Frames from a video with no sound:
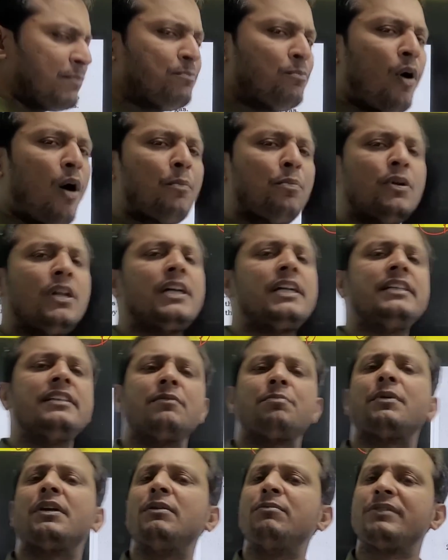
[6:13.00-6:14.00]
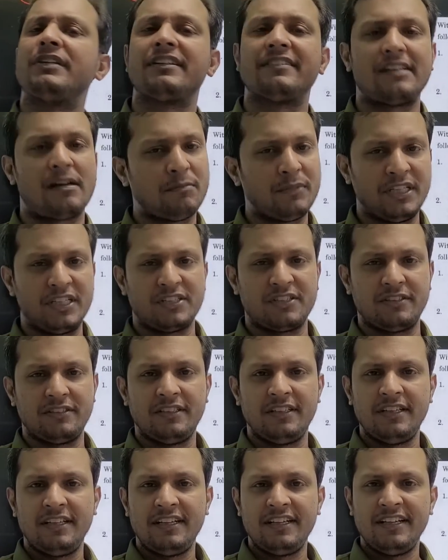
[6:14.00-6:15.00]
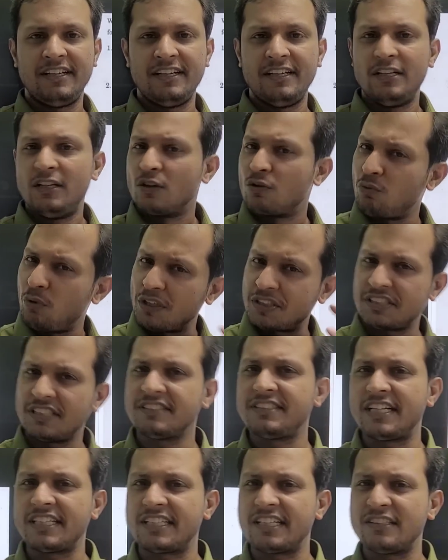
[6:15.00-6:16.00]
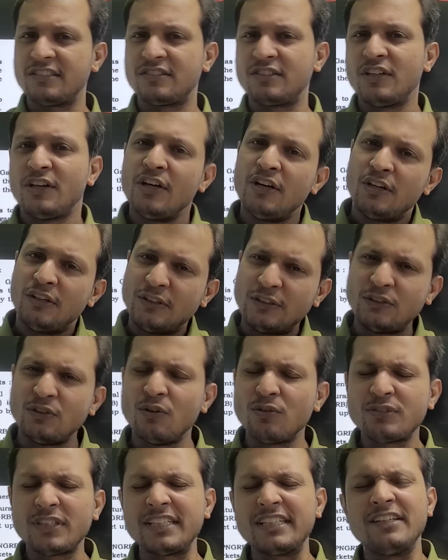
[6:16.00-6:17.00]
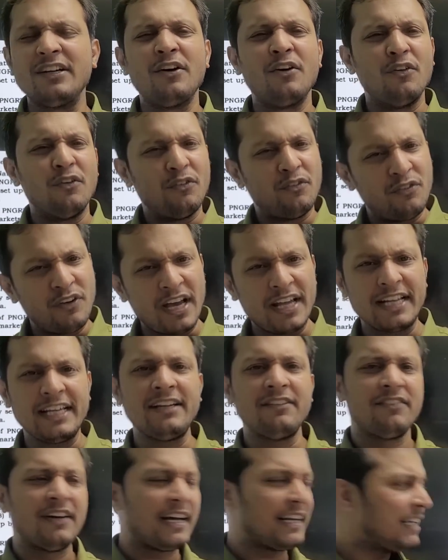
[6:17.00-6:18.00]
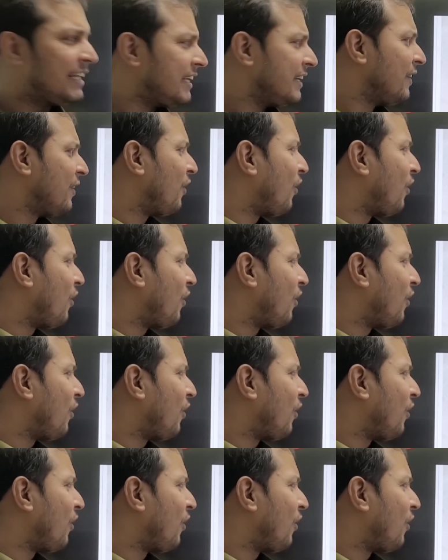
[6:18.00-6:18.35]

popular in the prelims examination. Question setters use it very